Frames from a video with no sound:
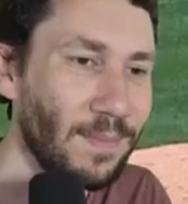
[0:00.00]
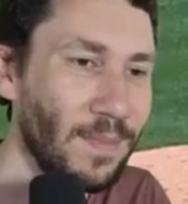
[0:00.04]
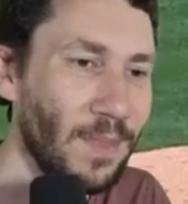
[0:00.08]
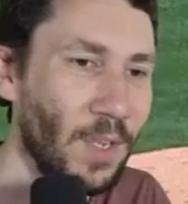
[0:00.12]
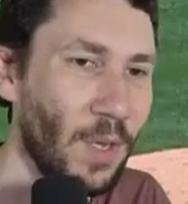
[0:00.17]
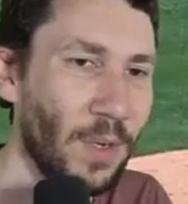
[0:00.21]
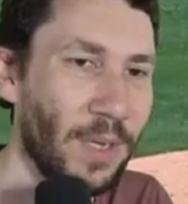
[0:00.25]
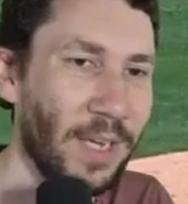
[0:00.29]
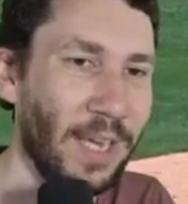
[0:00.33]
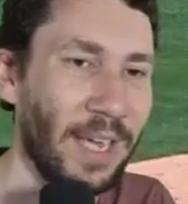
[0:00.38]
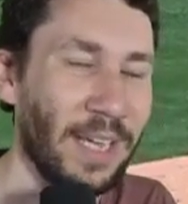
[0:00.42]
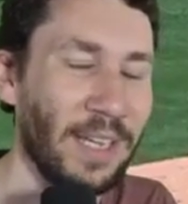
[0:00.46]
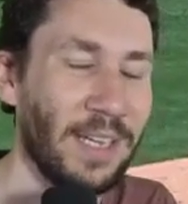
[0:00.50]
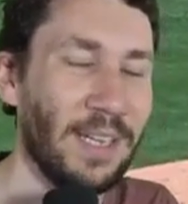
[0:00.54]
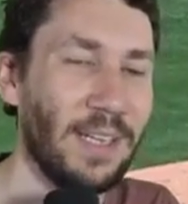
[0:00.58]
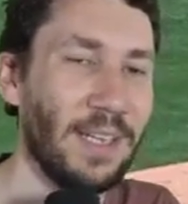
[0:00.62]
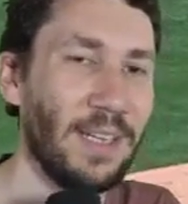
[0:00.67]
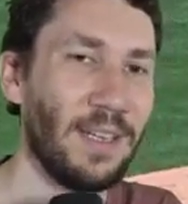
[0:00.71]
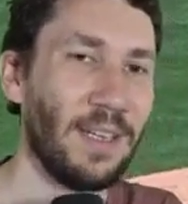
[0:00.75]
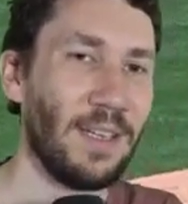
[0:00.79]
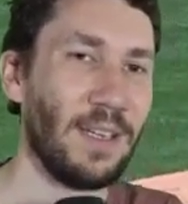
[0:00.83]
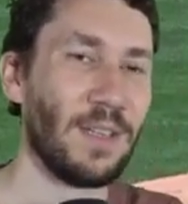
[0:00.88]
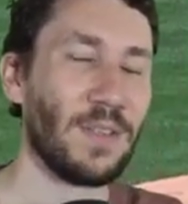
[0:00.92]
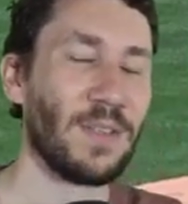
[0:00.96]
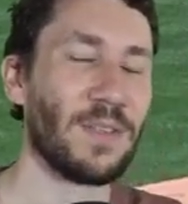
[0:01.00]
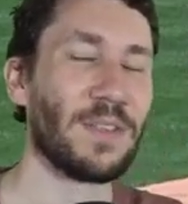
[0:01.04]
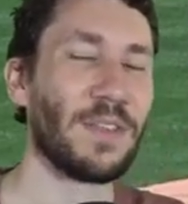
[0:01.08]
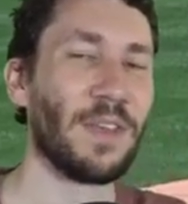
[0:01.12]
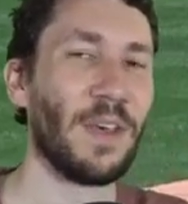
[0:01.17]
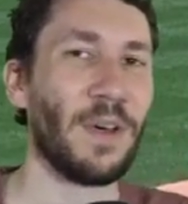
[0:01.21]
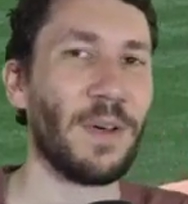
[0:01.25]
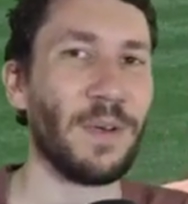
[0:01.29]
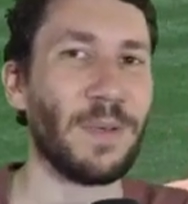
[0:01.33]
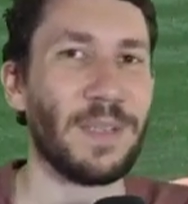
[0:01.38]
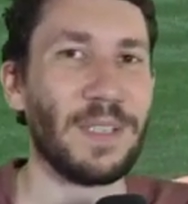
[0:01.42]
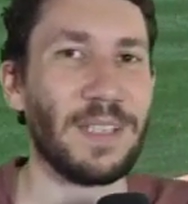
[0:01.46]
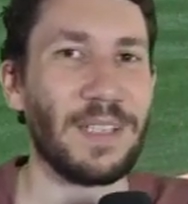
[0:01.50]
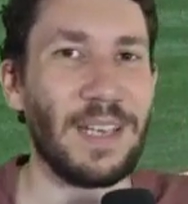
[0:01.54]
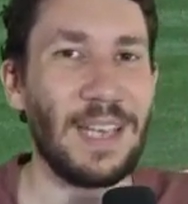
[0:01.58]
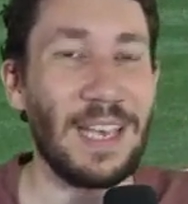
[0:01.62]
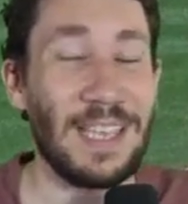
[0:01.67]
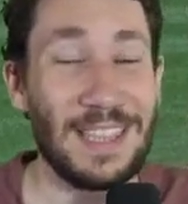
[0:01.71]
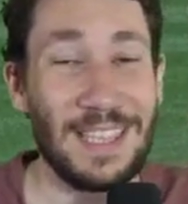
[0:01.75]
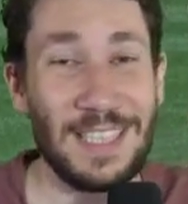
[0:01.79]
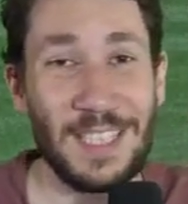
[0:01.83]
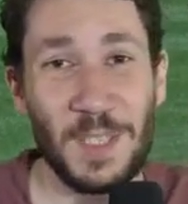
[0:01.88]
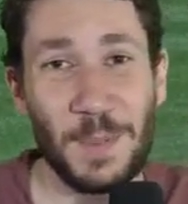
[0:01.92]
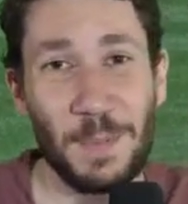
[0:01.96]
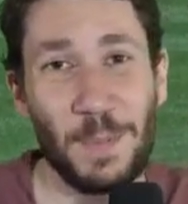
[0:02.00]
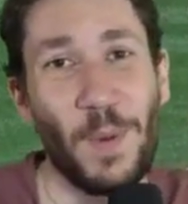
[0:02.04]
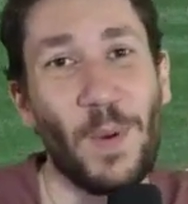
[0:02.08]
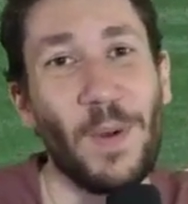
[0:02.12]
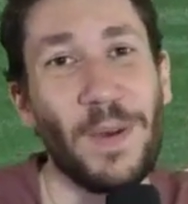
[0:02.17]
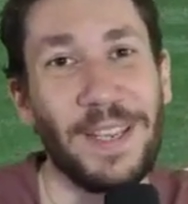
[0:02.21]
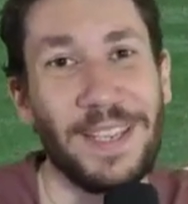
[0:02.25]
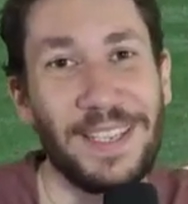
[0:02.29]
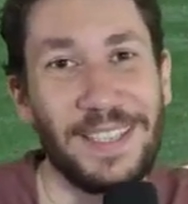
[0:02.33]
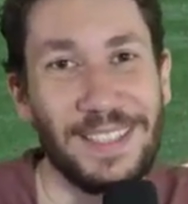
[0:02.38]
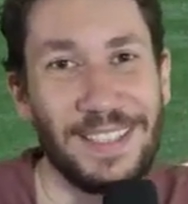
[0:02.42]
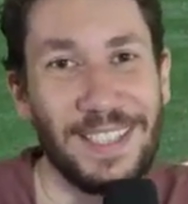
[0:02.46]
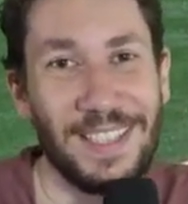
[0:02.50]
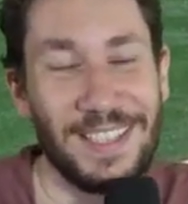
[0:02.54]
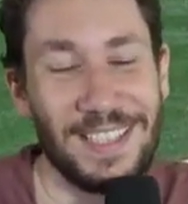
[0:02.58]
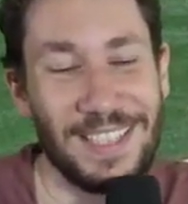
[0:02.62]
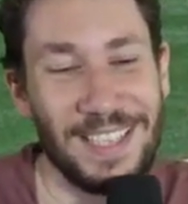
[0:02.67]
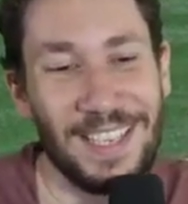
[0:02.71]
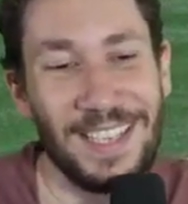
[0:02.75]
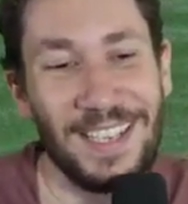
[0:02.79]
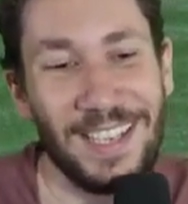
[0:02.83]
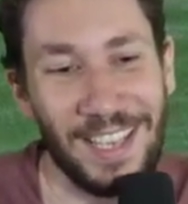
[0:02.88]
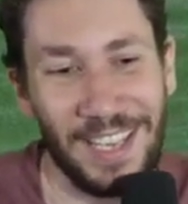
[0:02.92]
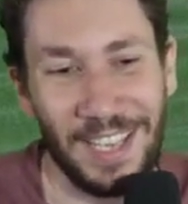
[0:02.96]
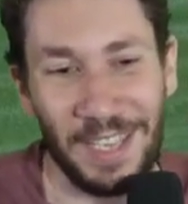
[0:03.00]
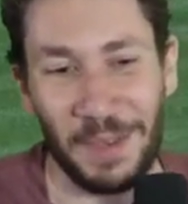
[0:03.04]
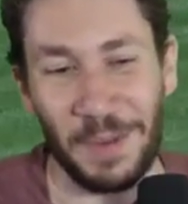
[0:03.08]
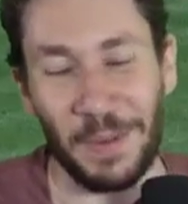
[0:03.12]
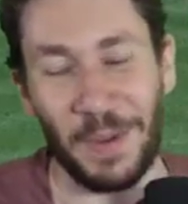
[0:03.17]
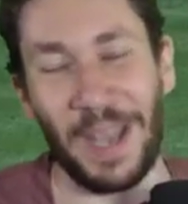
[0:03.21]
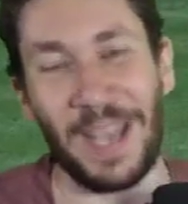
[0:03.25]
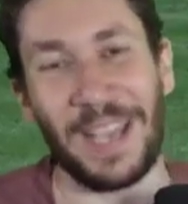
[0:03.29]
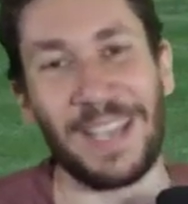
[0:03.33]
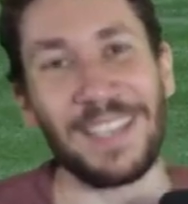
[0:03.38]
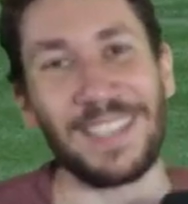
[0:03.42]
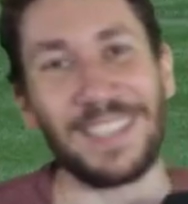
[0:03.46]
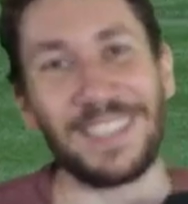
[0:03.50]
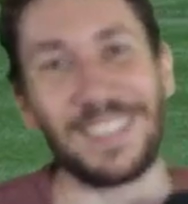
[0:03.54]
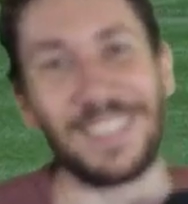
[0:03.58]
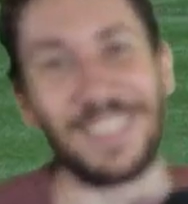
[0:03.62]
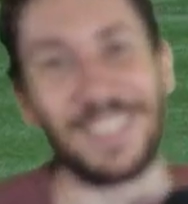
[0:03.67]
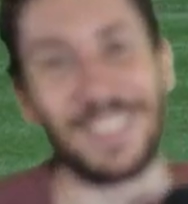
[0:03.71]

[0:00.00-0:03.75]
Okay. So, at this point in the inning, right?